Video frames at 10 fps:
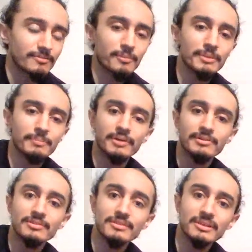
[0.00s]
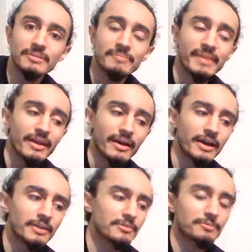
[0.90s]
For me personally,
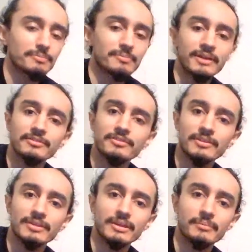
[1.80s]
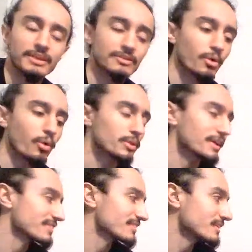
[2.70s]
I don't feel like it makes a whole
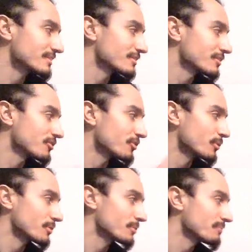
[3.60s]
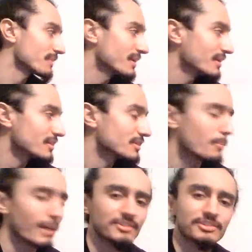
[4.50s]
lot of sense for the
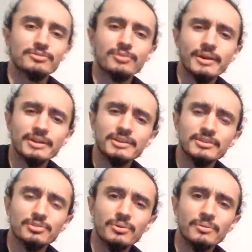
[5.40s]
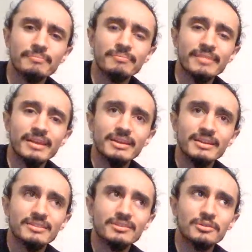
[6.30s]
mask of Rahi control
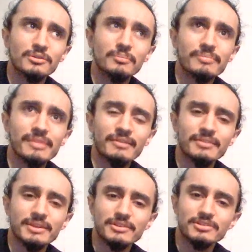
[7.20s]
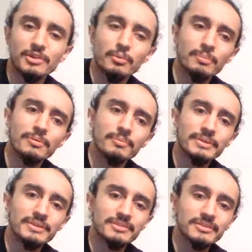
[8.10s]
to have like a scope
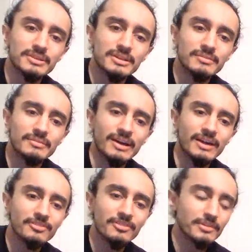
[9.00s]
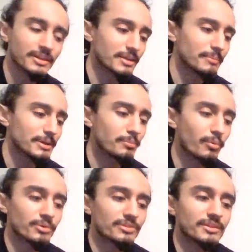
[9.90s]
piece on it. I felt like it made
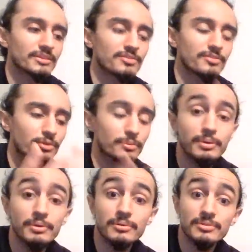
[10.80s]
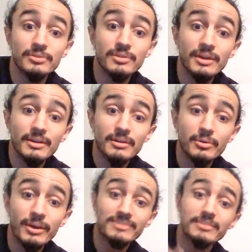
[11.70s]
more sense for Pooks,
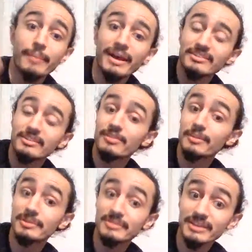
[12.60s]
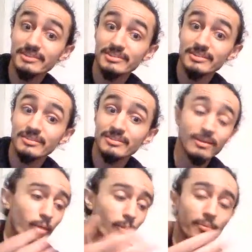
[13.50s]
who has the mask of emulation. And the
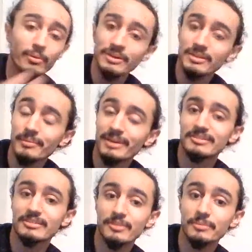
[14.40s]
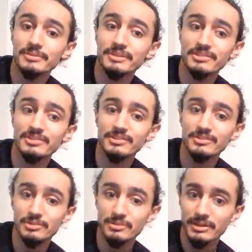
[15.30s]
whole point of the mask of emulation is
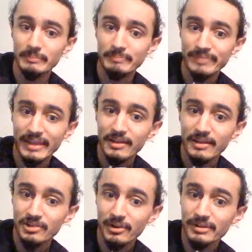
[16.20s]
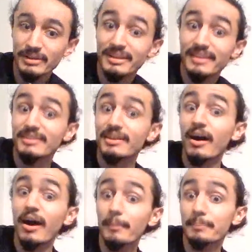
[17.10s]
to like target and
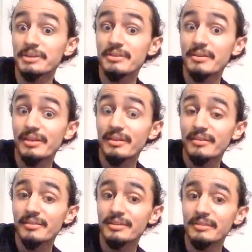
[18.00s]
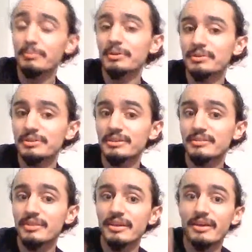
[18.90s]
copy the
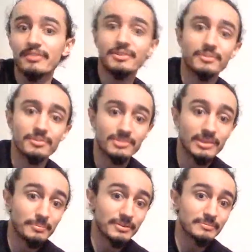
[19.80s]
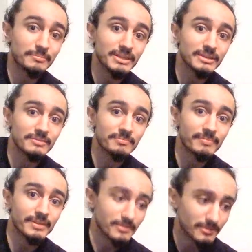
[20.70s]
abilities of another sapient being.
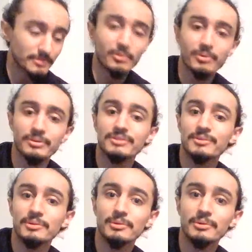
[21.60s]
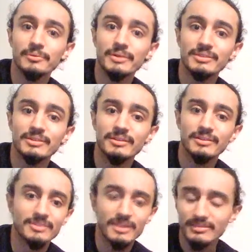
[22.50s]
That's according to the lore right there.
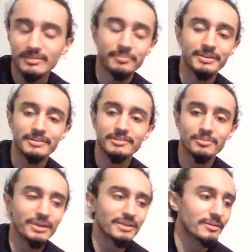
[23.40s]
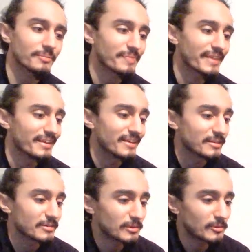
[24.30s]
That's not something I just made up.
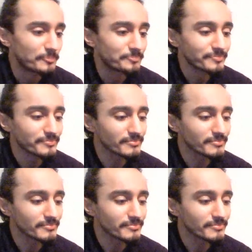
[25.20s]
So